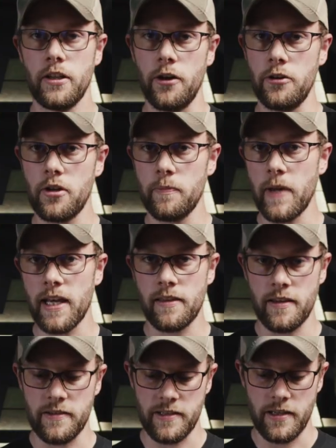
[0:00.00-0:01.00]
you know, you can make
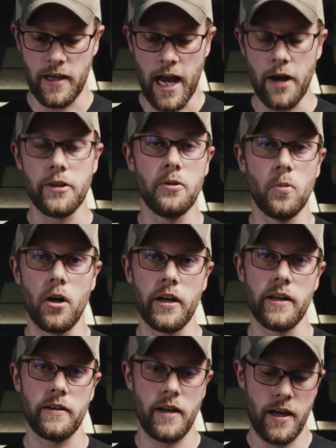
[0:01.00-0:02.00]
this how you want
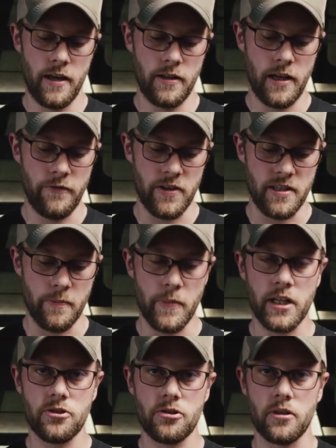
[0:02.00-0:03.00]
it. And if it's a
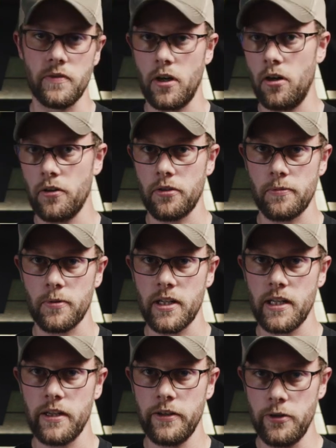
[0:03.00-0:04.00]
mixture of all
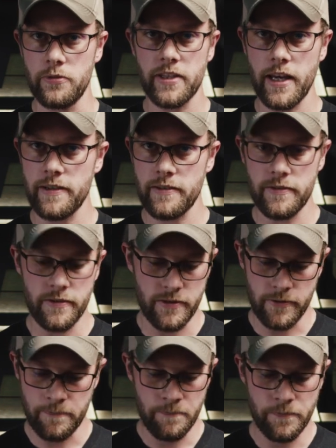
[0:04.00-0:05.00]
three use cases,
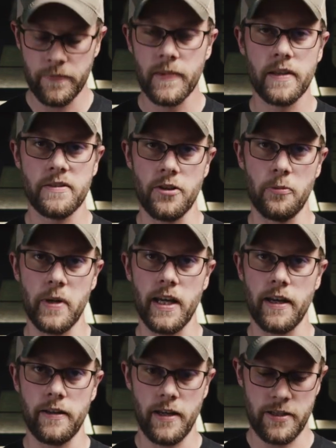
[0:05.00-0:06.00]
so be
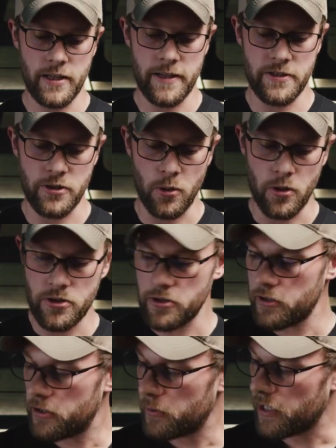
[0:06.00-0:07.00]
it. It's, it's yours, you
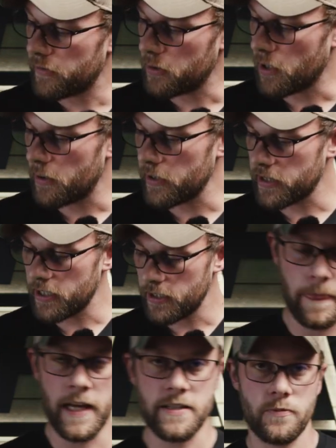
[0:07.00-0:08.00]
can do whatever you want with it.
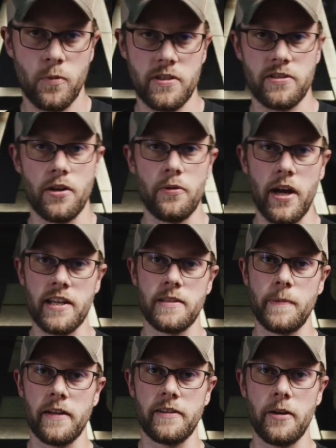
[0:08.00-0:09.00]
That's what's so nice
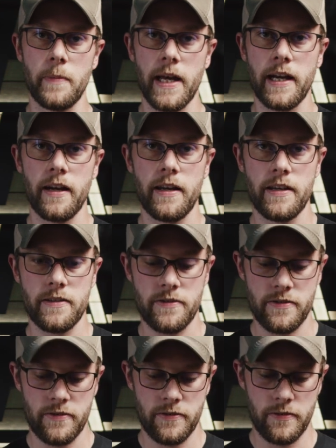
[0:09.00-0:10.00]
about the Omega
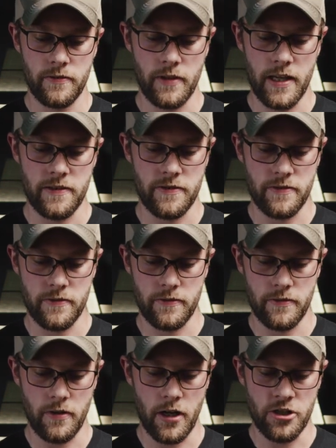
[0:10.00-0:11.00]
is it's
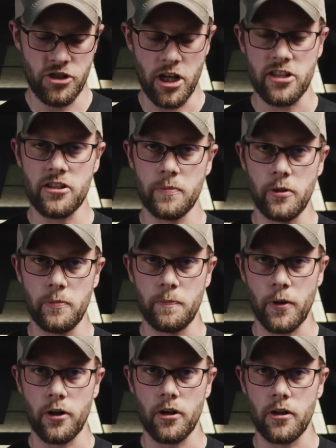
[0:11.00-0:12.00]
adjustable
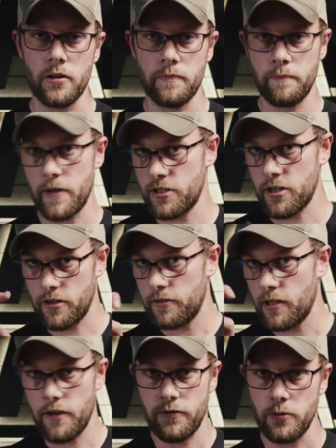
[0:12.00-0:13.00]
per mission,
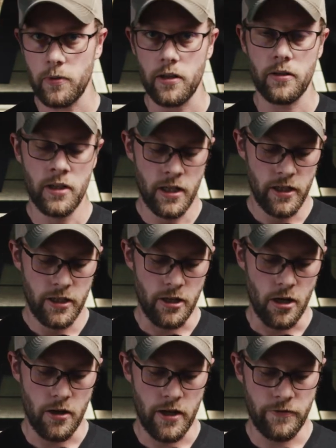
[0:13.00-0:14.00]
if you will. You
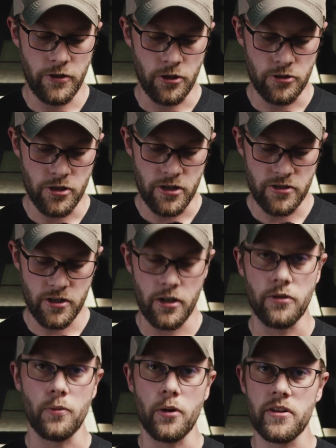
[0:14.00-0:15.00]
know, if you're just gonna
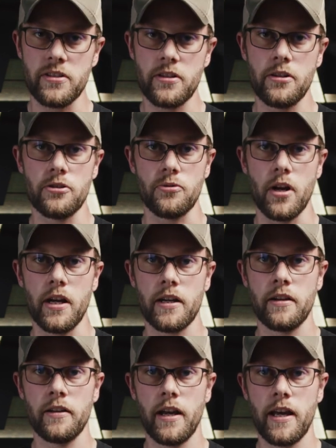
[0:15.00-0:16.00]
throw this in your truck
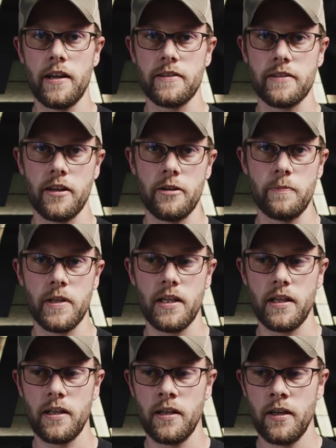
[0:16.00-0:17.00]
and it's gonna
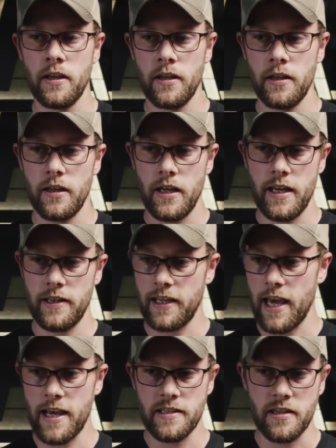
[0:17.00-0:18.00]
be, in the
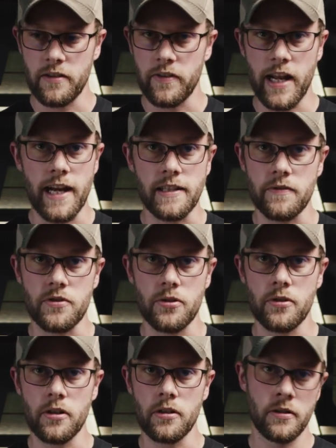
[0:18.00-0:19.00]
case of an active
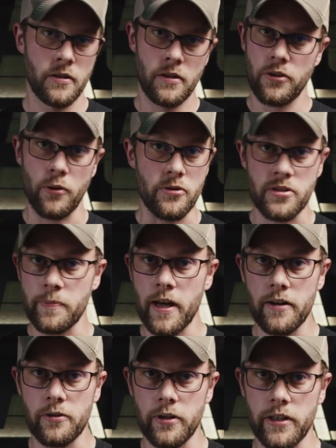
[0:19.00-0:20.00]
shooter, throw some
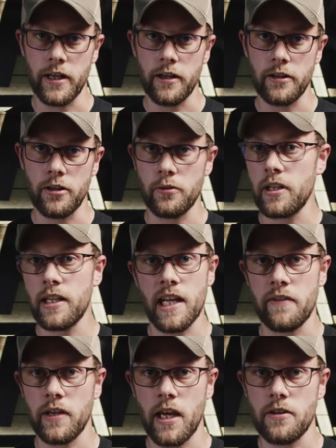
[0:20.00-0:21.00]
medical in there. You don't need
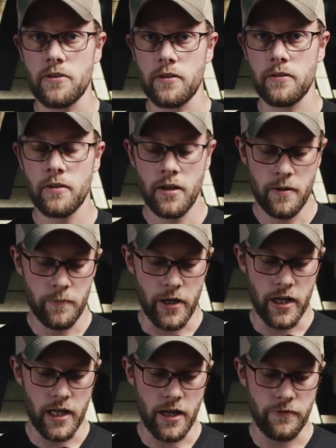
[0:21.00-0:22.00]
navigation.
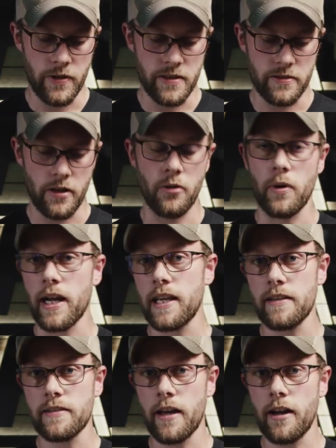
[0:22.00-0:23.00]
But if it's a
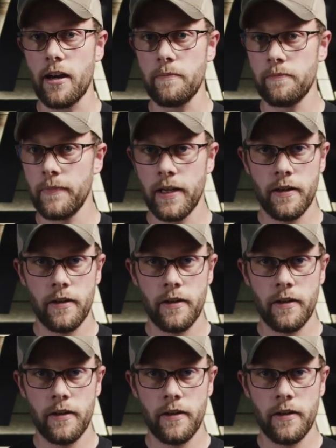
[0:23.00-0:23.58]
recce setup,